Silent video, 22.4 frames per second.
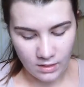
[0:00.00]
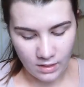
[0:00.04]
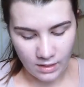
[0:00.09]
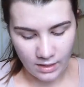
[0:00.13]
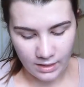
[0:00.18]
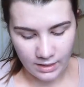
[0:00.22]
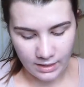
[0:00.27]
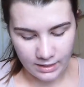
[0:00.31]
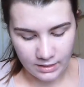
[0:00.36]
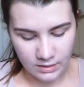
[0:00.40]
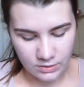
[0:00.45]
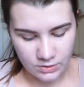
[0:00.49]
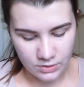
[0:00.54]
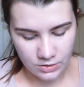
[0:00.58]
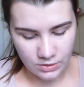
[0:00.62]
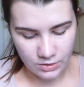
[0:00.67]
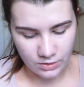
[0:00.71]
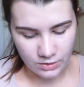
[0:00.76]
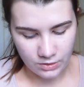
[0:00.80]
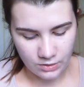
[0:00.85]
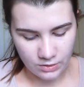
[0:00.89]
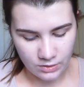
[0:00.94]
I like
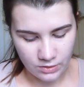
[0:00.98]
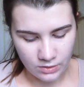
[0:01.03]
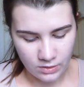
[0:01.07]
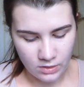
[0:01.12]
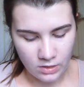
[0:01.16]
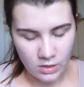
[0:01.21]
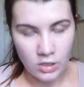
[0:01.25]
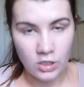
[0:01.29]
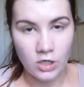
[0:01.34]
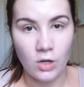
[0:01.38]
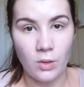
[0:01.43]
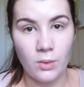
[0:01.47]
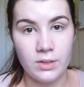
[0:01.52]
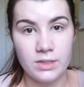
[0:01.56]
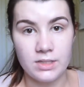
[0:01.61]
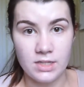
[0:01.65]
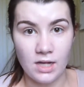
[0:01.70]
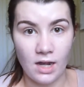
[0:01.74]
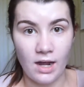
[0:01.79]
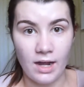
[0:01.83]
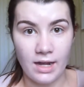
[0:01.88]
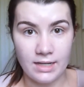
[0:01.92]
to go
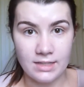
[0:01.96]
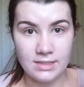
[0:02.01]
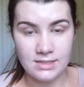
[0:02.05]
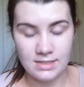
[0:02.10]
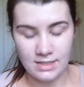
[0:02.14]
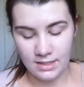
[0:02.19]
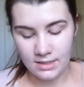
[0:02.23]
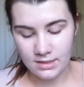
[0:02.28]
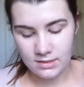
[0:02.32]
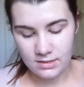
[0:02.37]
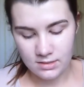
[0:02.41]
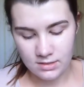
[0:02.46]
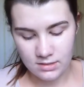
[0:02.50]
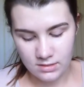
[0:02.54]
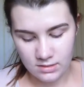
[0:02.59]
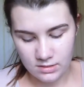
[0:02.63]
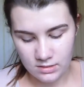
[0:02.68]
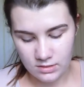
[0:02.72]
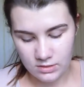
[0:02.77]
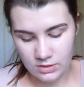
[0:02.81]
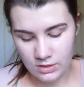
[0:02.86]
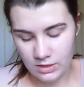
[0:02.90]
onto eyes next
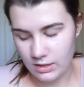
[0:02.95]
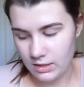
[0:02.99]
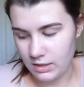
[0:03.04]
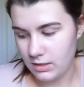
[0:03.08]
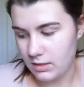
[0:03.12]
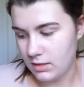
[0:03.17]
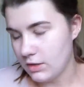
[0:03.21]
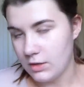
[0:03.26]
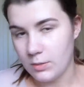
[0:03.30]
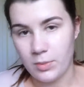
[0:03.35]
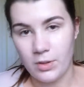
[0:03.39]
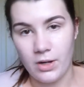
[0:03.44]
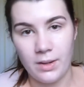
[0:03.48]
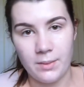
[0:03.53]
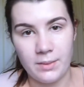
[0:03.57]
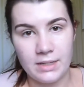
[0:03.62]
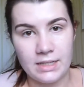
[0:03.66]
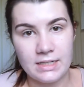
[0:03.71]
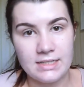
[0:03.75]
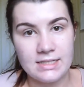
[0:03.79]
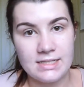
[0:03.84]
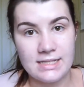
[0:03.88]
so that the primer
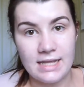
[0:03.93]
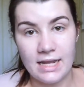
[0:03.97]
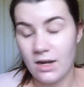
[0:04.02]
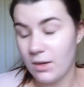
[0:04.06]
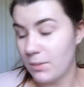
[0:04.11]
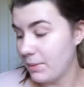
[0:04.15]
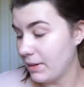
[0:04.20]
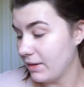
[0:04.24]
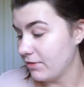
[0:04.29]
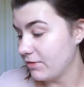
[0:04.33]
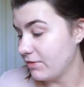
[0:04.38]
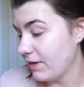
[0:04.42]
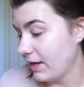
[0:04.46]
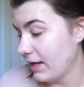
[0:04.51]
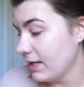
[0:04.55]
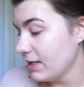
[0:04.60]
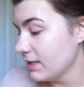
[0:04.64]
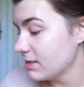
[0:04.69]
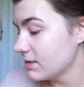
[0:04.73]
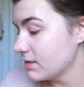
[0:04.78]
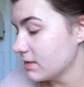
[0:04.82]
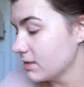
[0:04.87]
can set on my
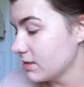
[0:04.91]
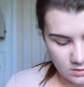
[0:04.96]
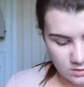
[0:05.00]
face.